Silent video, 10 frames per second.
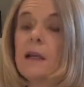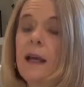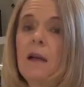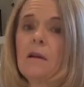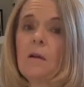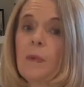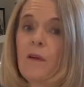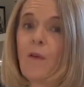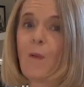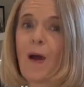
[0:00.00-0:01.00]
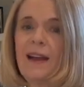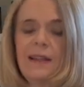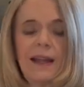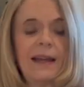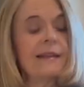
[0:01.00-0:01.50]
Again, a little bit of a
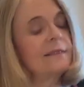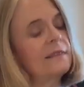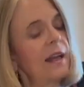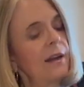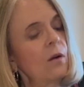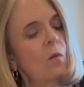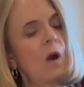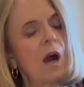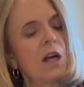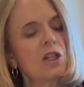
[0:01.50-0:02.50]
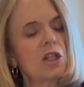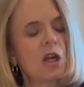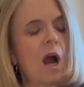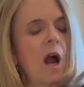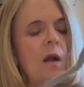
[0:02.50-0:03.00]
wide leg, lighter wash,
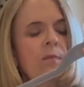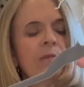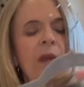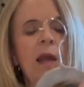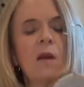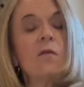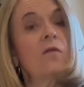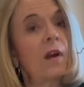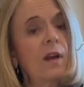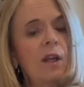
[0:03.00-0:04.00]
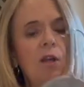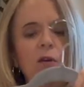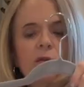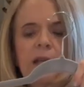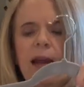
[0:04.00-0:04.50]
very
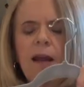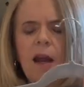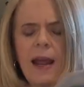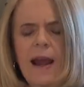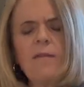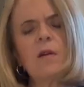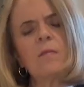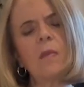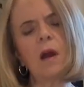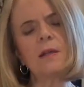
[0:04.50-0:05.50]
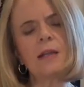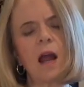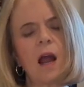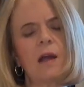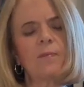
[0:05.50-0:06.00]
cute. And I have them,
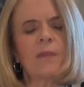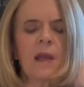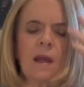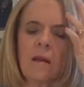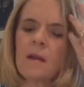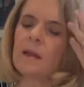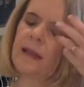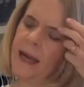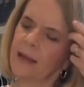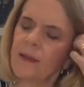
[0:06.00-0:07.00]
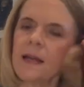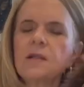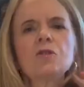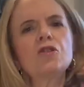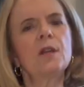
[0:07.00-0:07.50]
the length
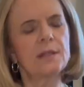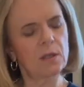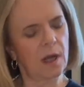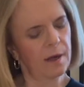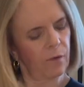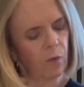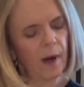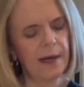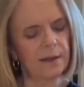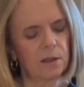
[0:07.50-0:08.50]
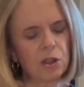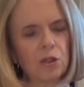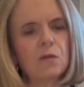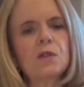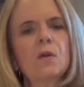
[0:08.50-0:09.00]
is just kind of right at the
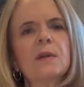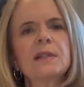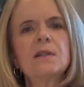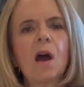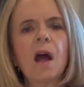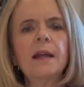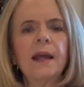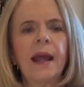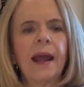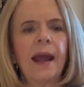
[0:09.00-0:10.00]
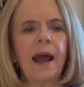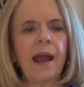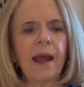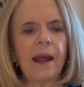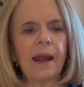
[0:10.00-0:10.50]
shoe. So it's not
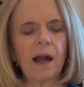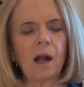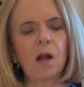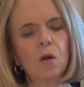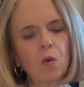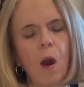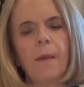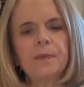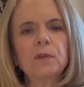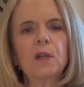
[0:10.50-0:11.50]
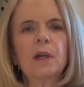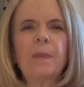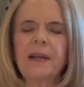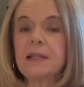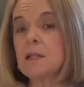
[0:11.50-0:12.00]
a cropped look,
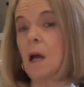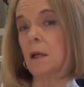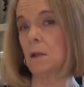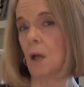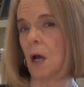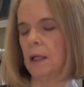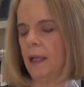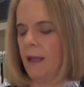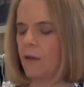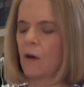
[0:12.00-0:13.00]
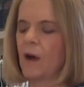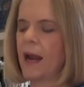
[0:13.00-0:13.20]
but it's not long either.